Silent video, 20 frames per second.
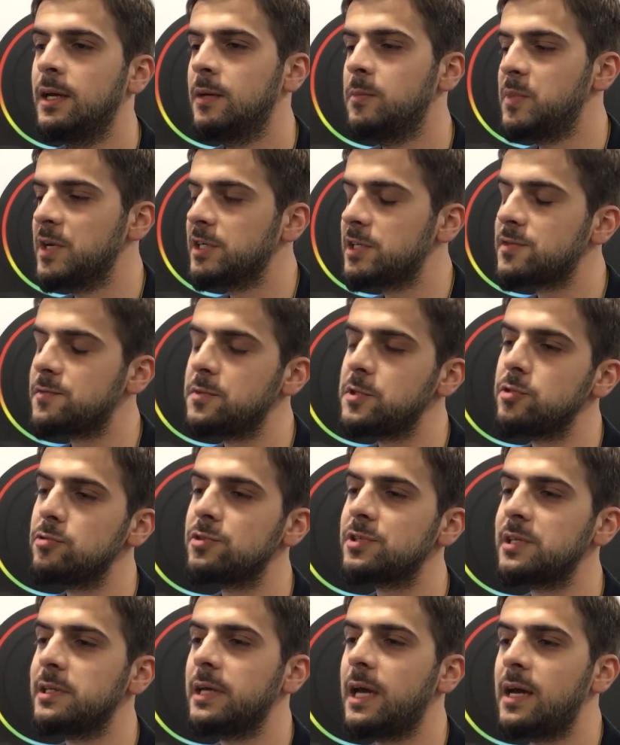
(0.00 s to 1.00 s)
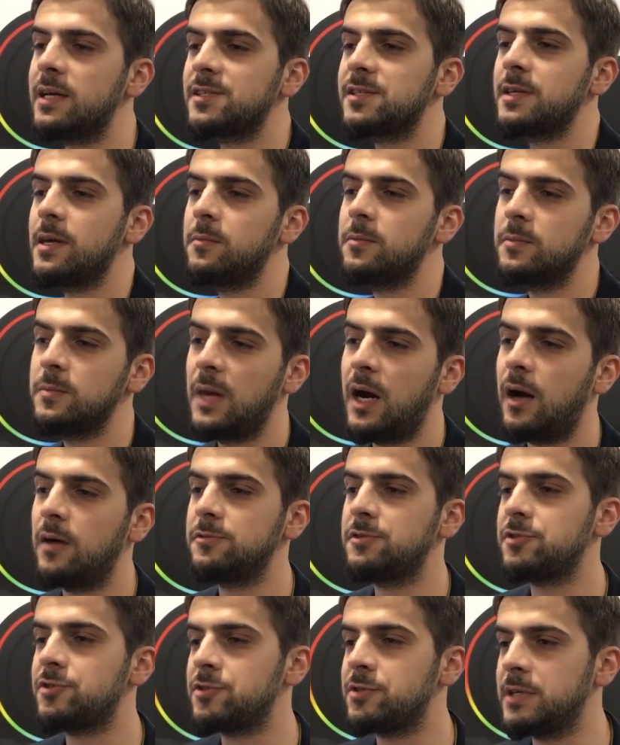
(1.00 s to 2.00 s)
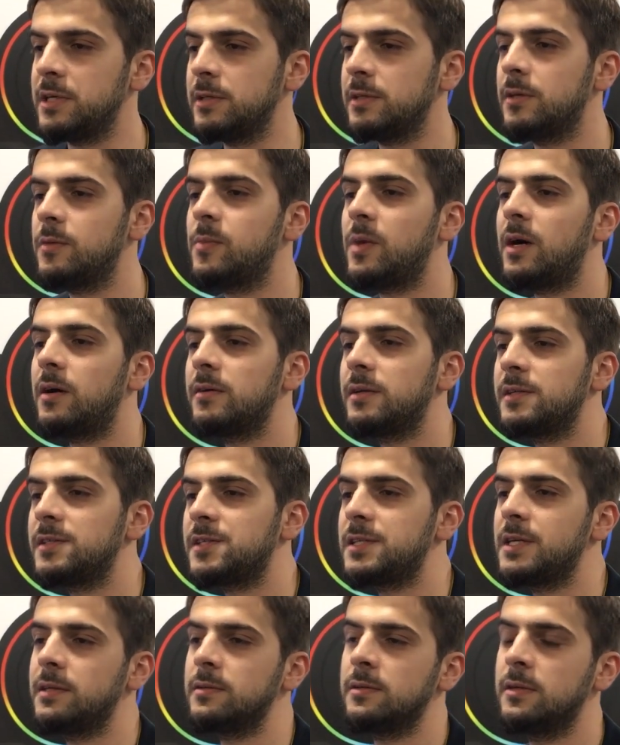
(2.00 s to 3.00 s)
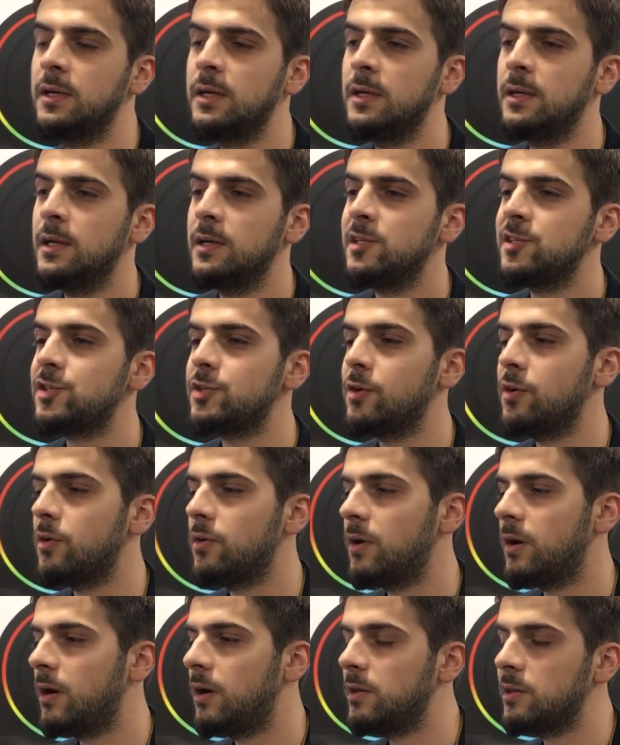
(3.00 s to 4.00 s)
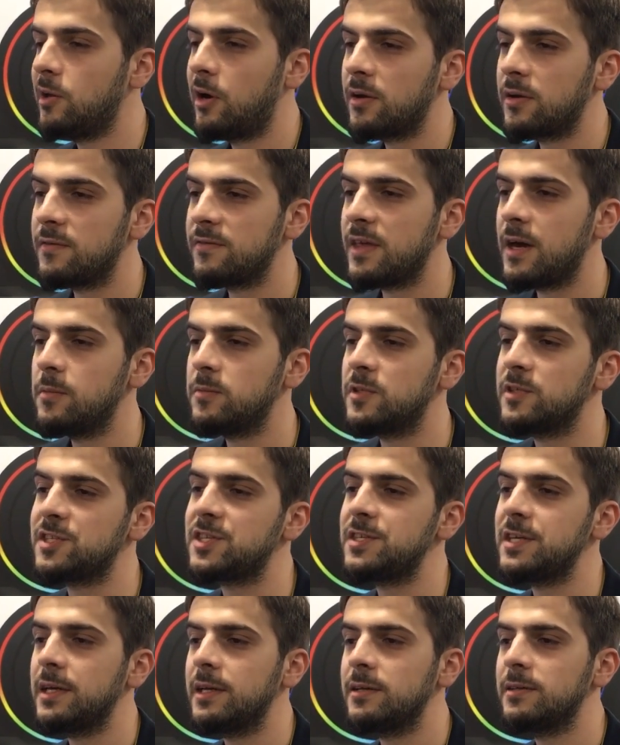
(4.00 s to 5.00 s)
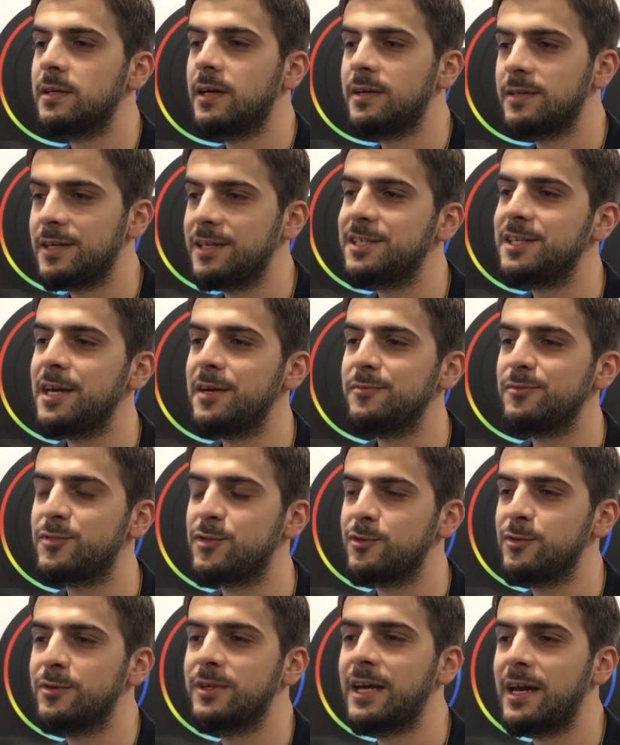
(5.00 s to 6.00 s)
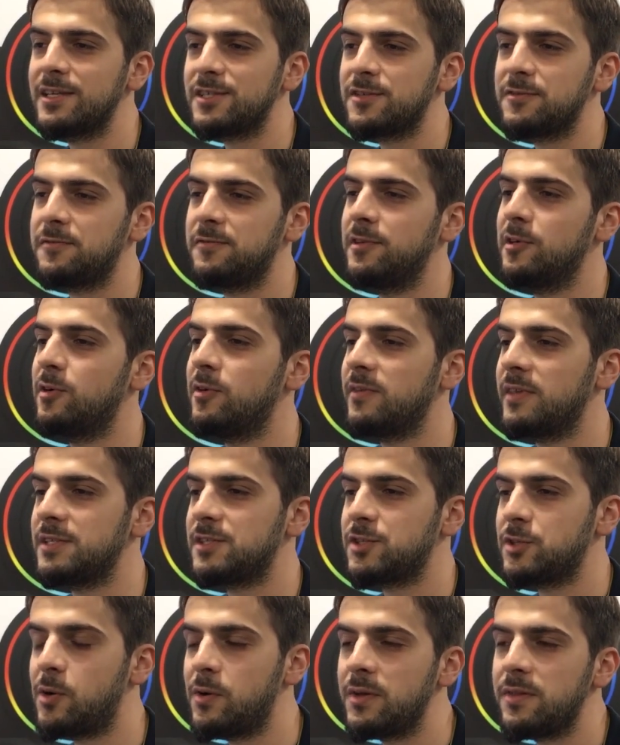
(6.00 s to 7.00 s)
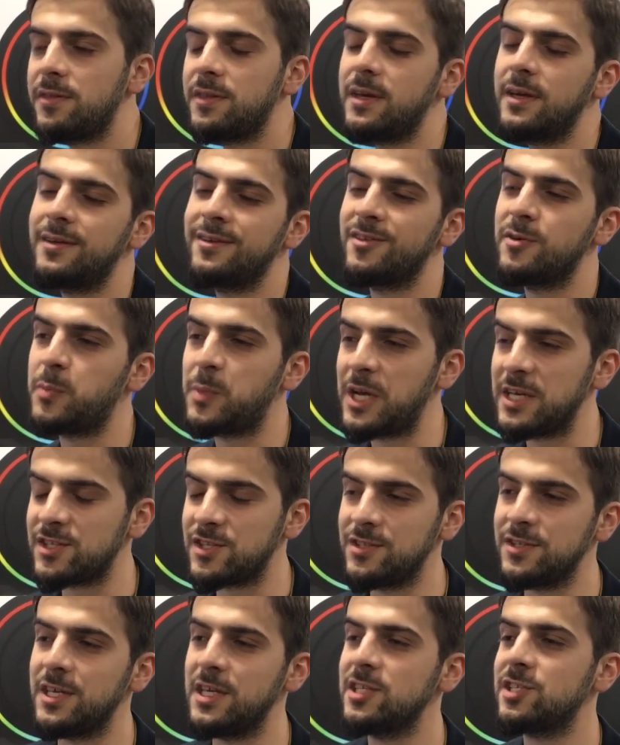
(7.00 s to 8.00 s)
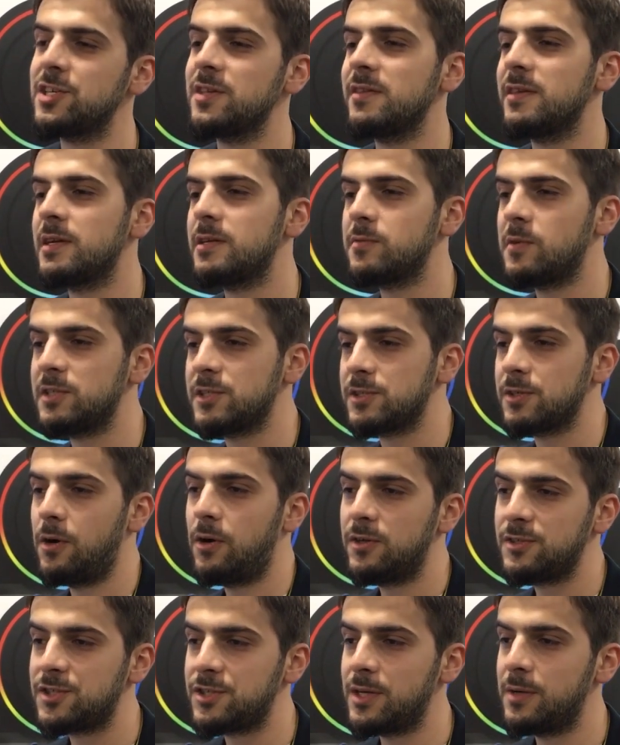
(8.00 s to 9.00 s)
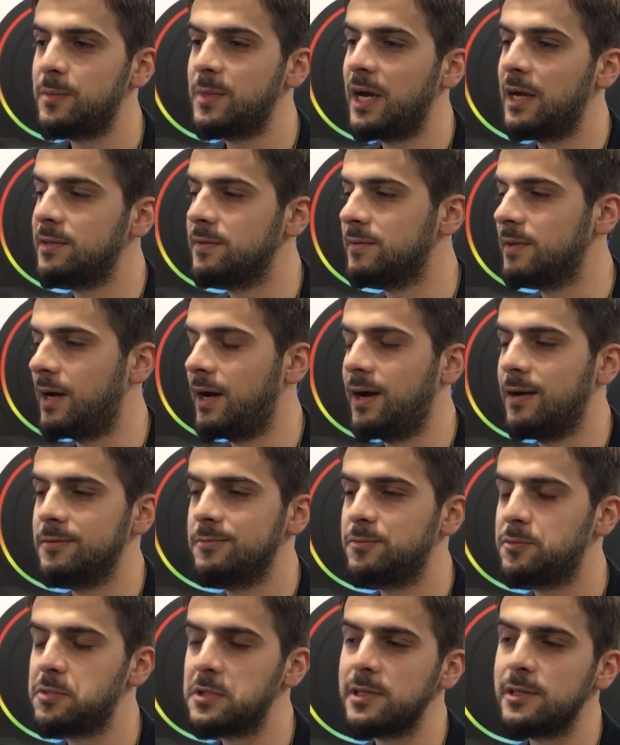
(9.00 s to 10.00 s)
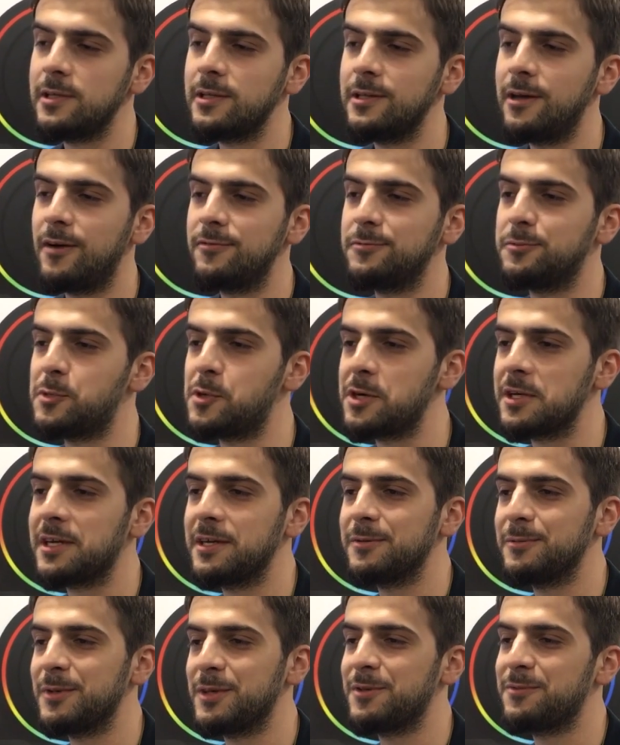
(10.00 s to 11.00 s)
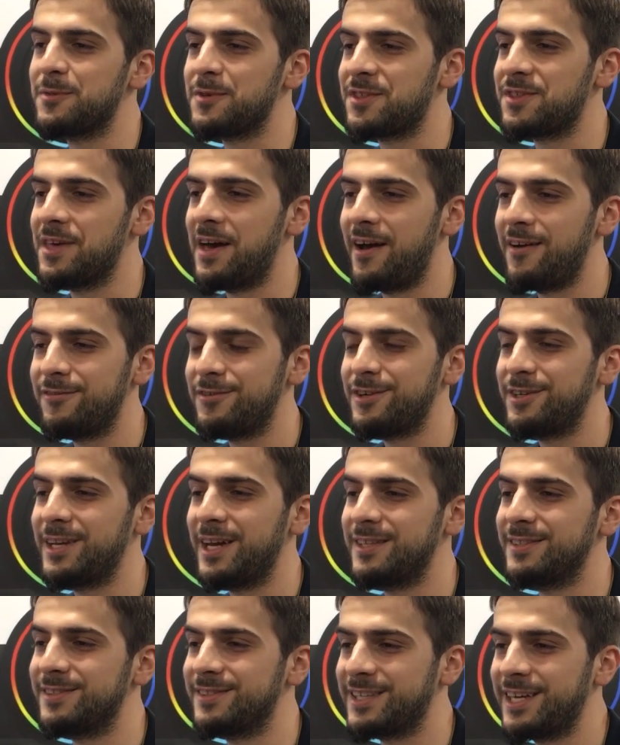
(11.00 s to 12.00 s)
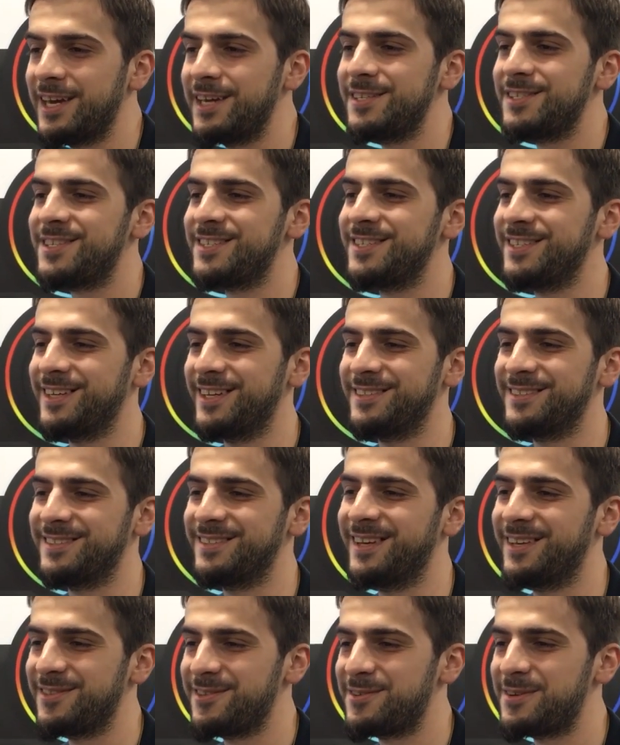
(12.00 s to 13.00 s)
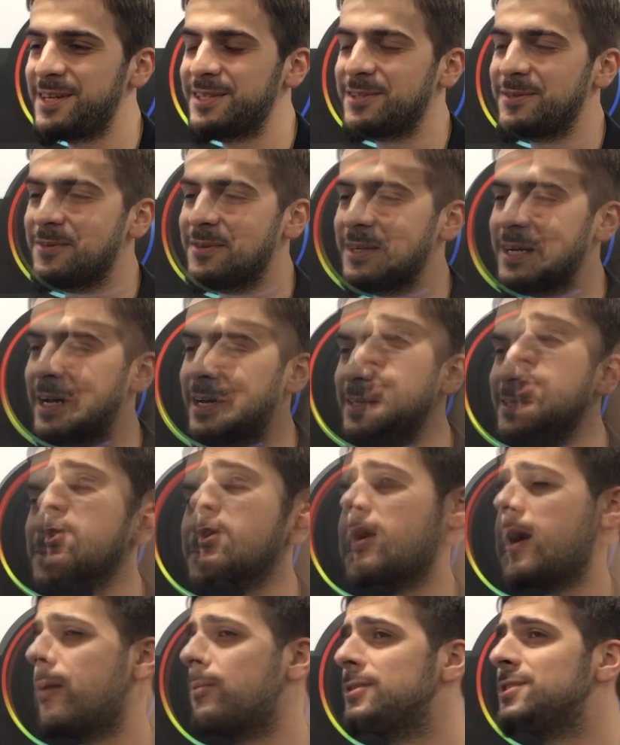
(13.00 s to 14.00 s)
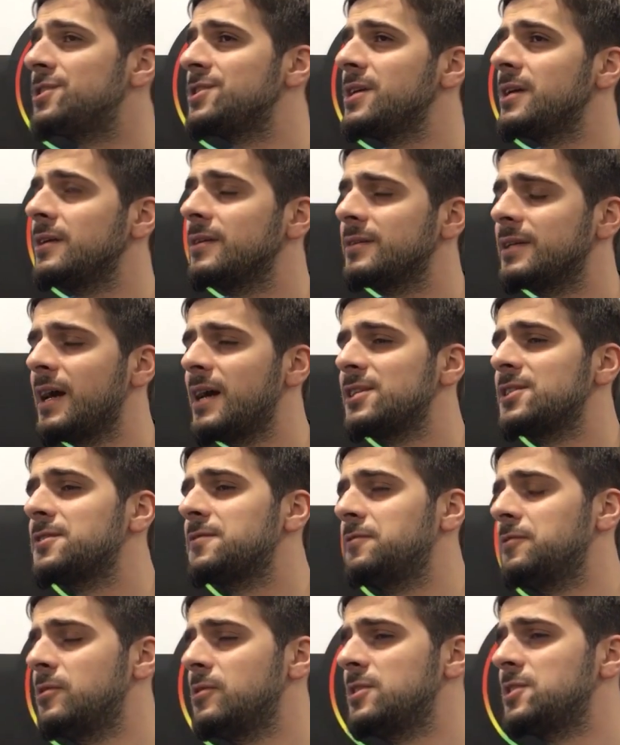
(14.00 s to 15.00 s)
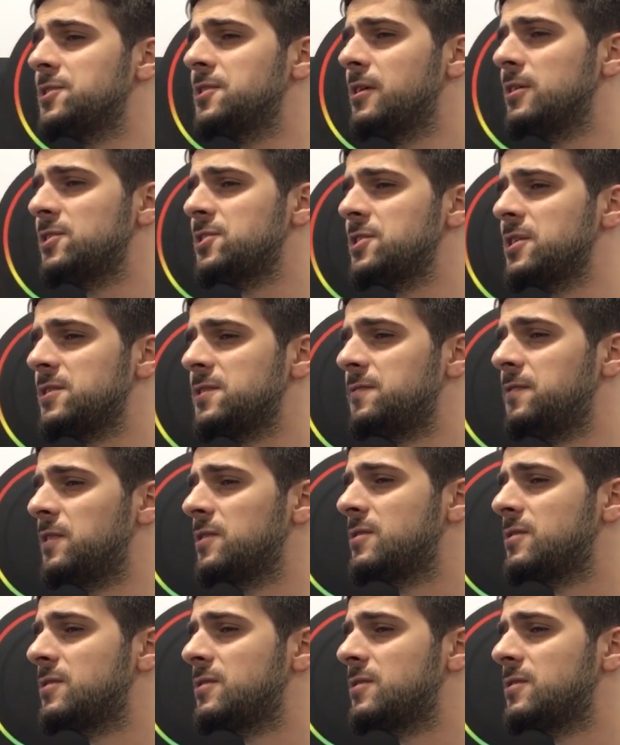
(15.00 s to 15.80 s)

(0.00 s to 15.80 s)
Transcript: because we usually ask them, "How did you hear about us?" and so uh, a lot of them were saying that it came through Gadget Flow. They saw it there. The presentation there was awesome, and I really loved working with, with Evan and Casey and, and the rest of the guys. So I would say Gadget Flow is not just for